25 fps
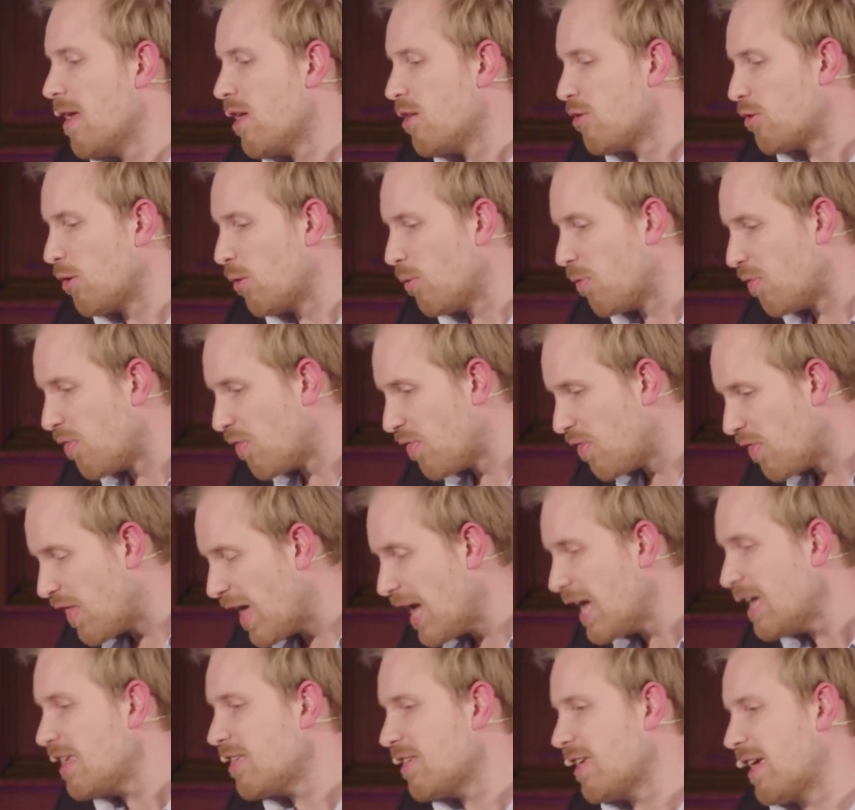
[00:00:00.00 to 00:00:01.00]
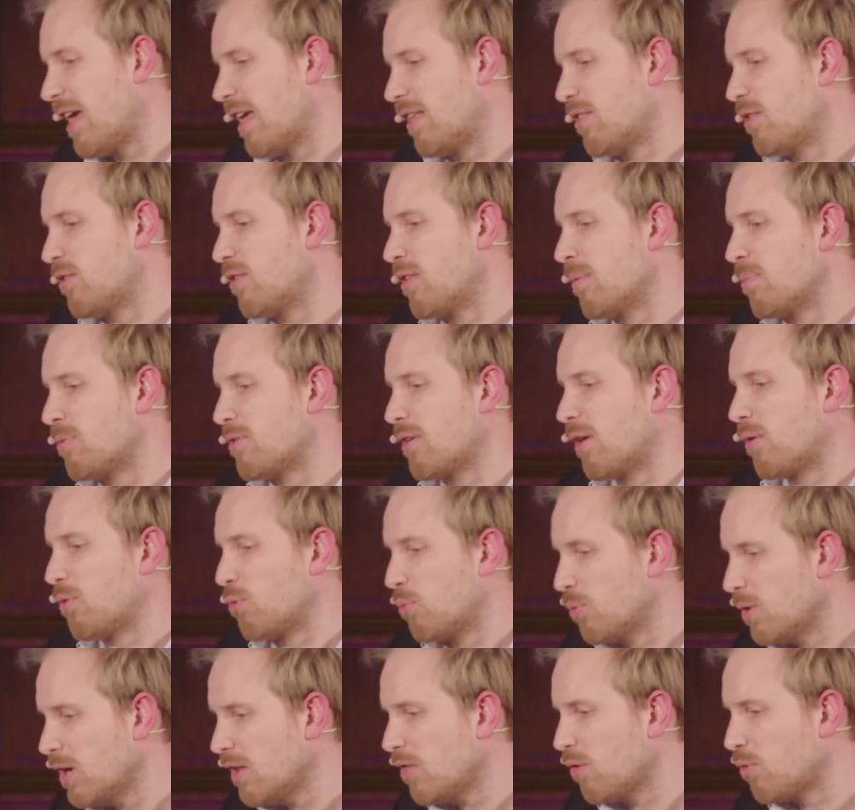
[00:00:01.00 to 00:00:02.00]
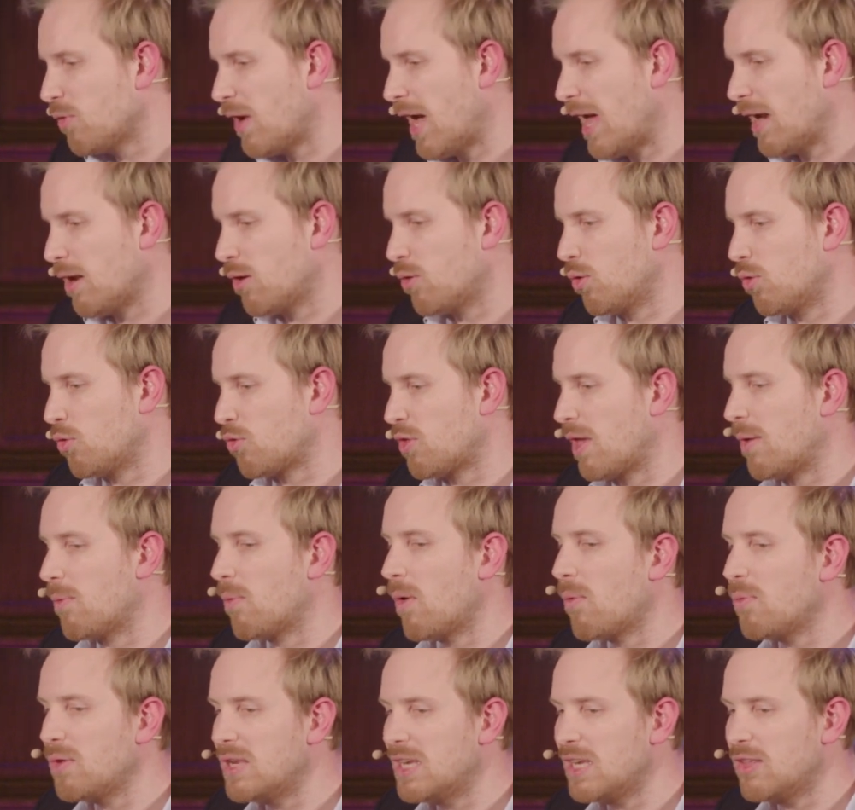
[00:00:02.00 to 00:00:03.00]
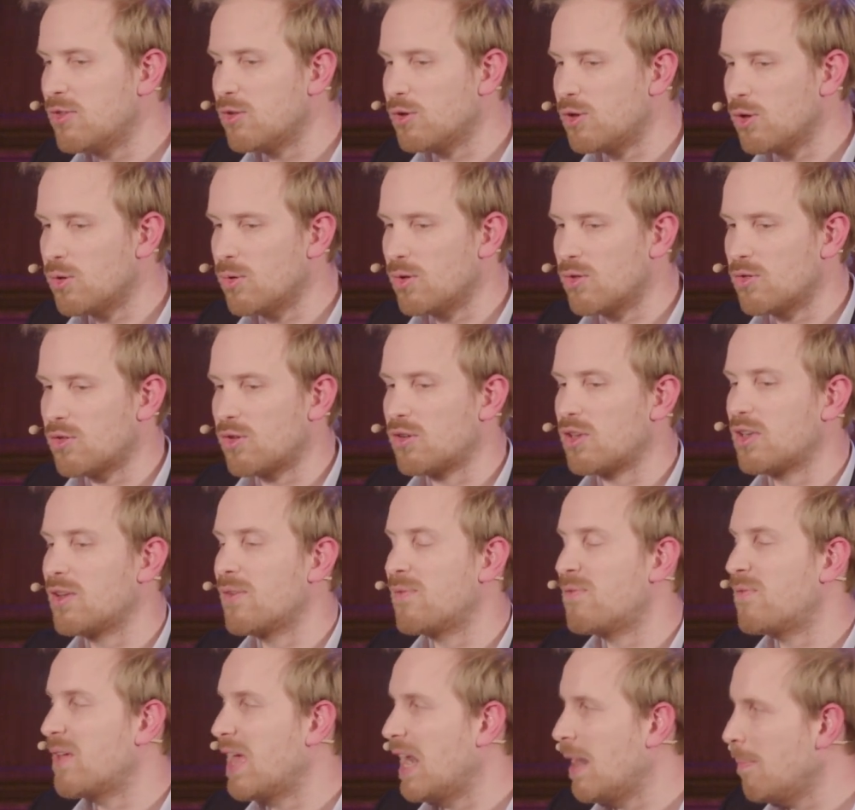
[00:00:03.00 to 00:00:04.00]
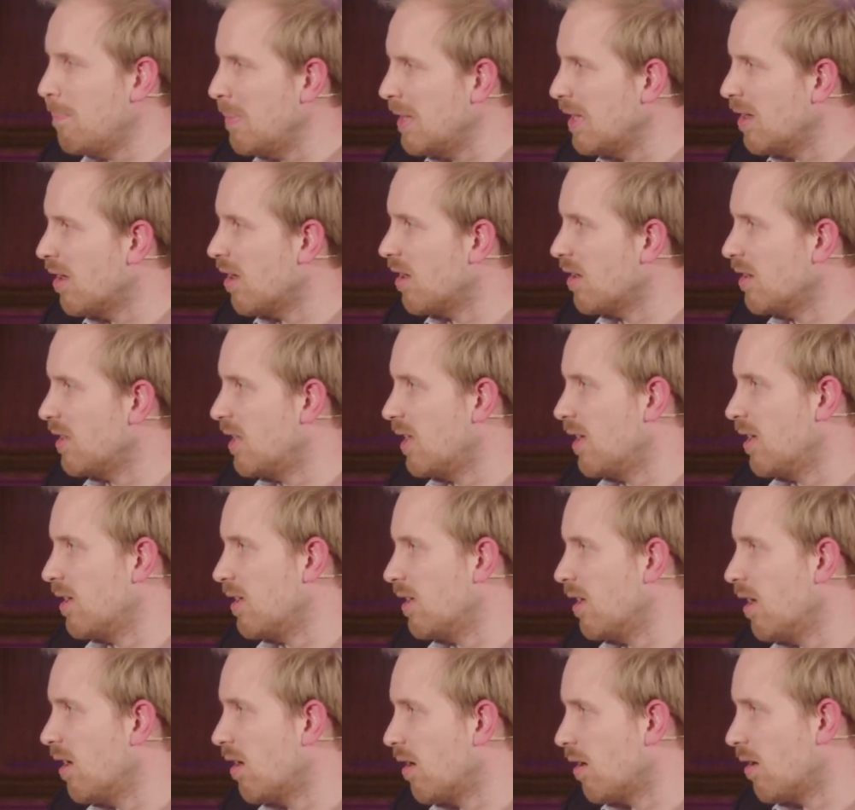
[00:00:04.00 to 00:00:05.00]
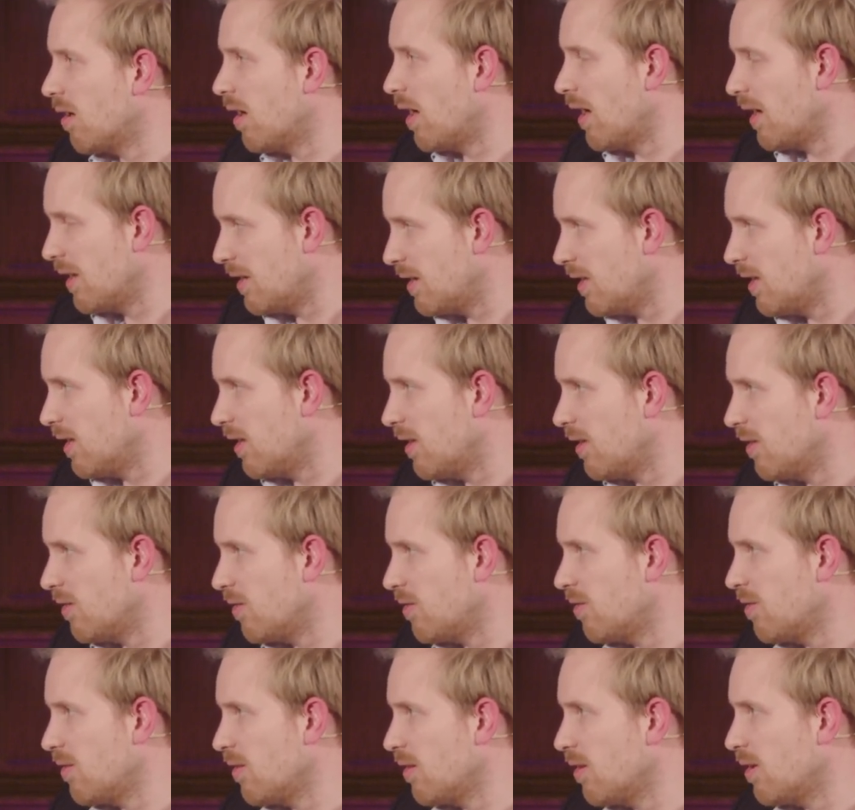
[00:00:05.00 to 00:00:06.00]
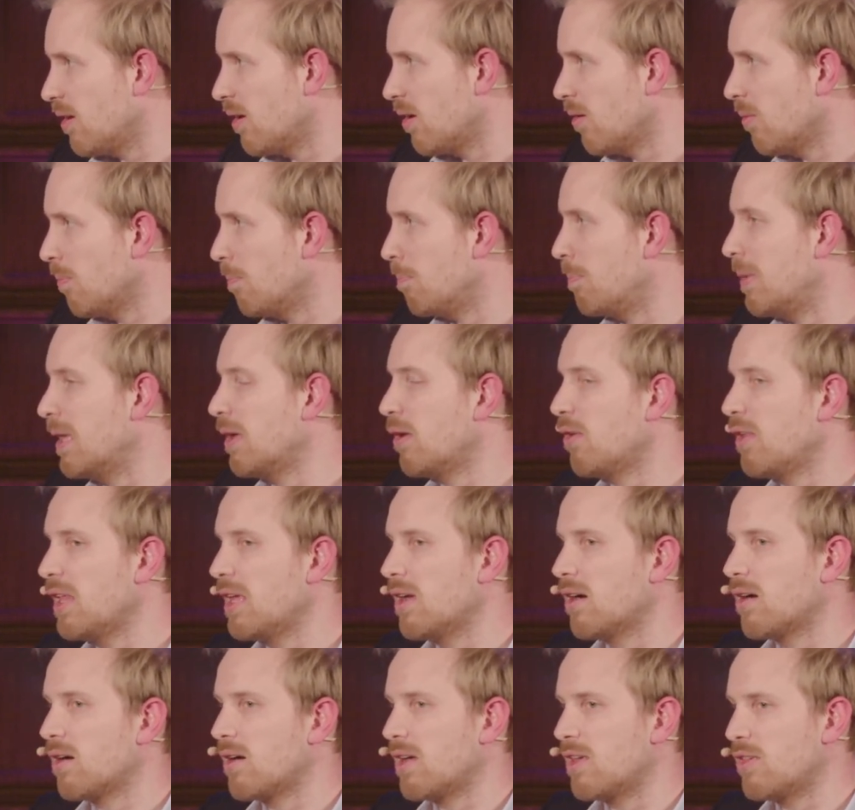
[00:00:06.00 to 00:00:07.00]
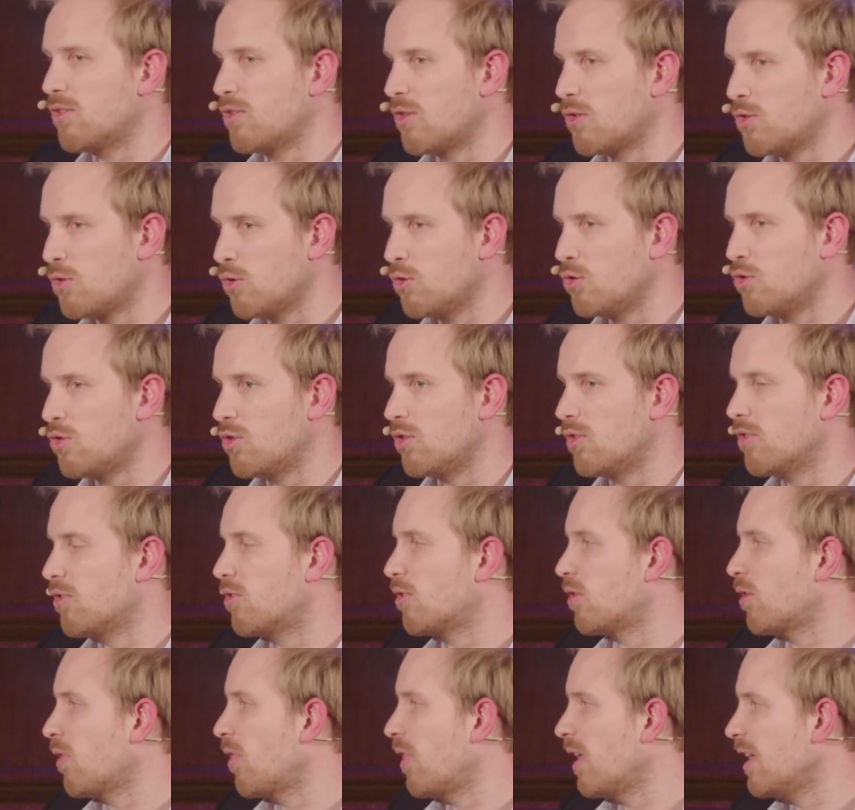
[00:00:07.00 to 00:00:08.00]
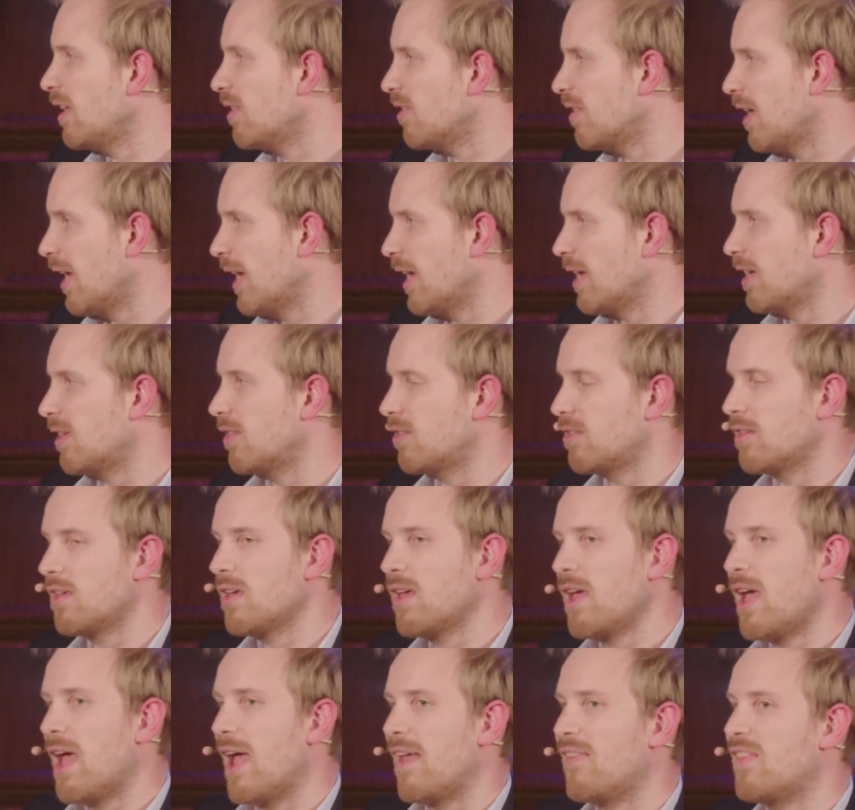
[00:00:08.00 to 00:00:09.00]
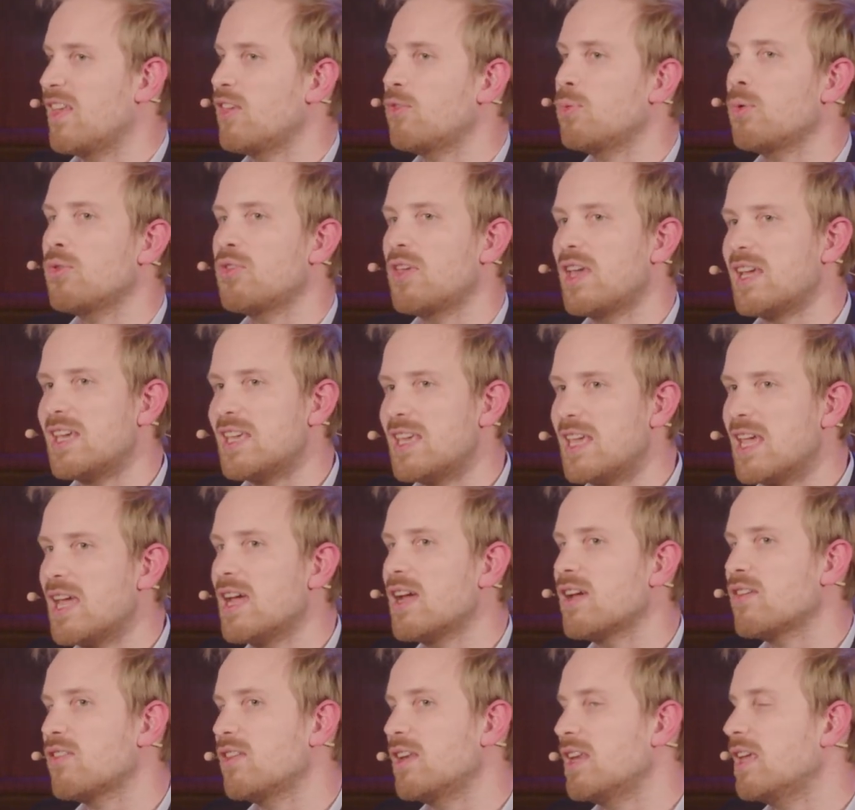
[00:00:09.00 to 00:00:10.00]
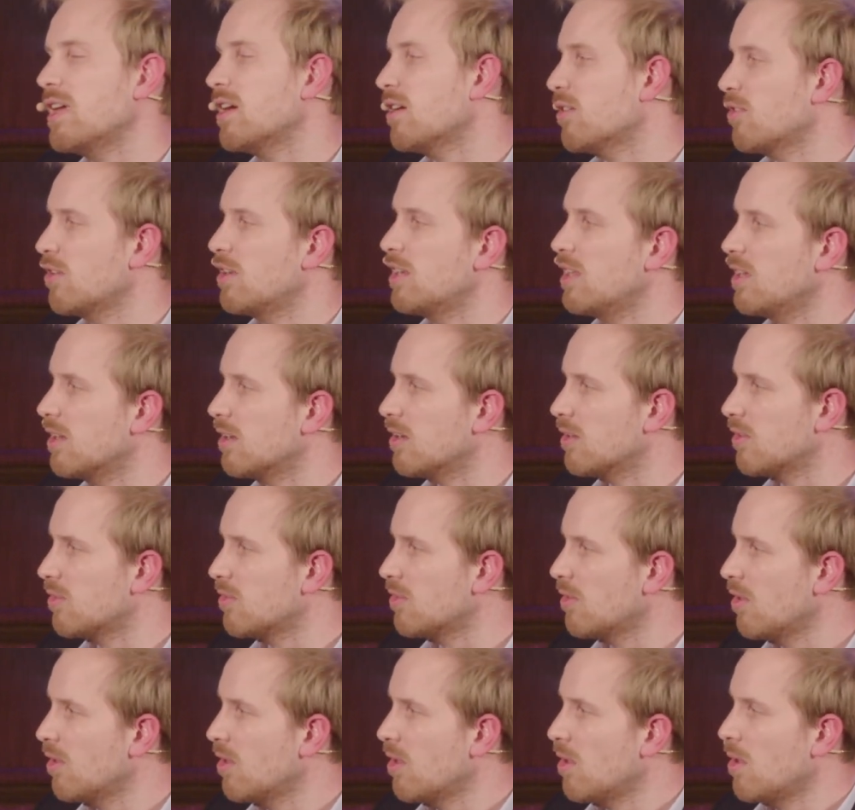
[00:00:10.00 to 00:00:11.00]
So they said to themselves, we're the radicals, and what we need to do is start developing our ideas, you know, building our institutions, our think tanks. And this will take years and years and years.